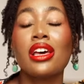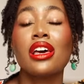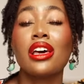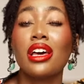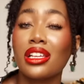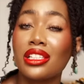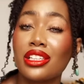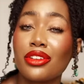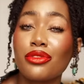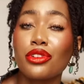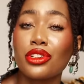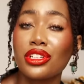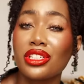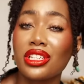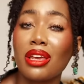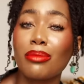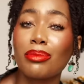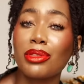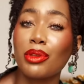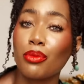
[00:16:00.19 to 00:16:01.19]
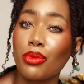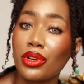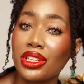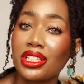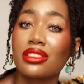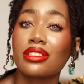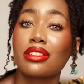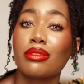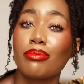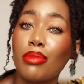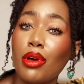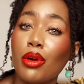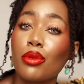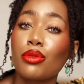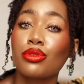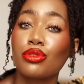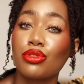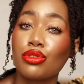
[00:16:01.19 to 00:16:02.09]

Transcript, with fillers: a different shape than what it's supposed